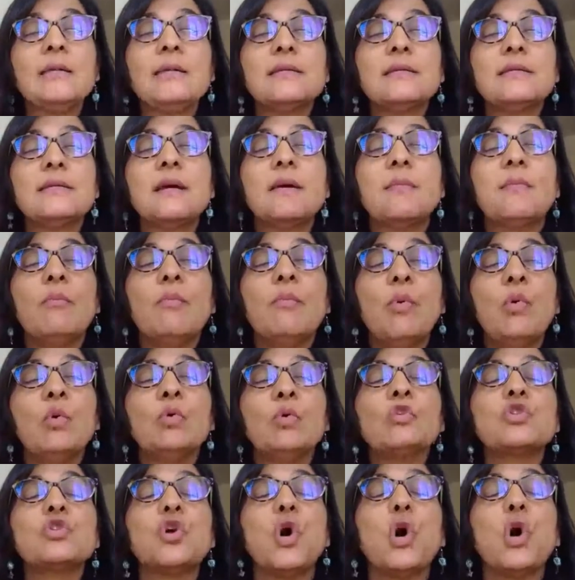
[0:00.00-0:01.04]
is the
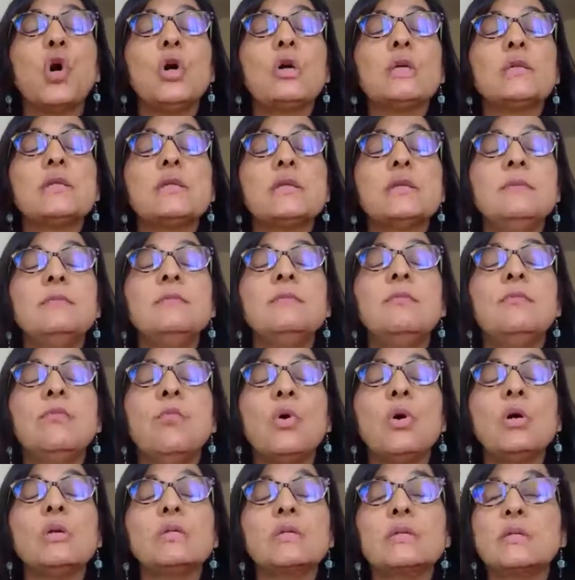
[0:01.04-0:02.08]
most awesome
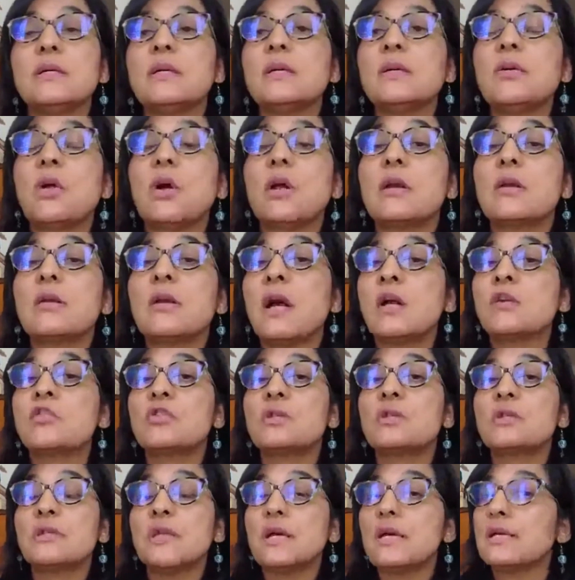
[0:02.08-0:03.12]
monster
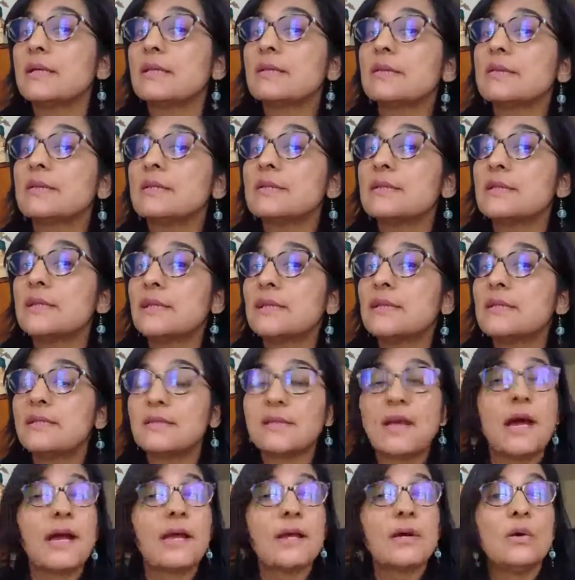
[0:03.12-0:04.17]
Rakshasa in this
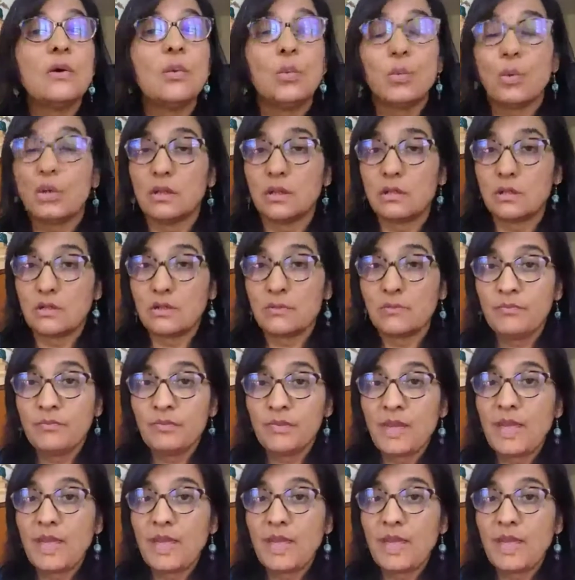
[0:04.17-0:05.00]
entire world.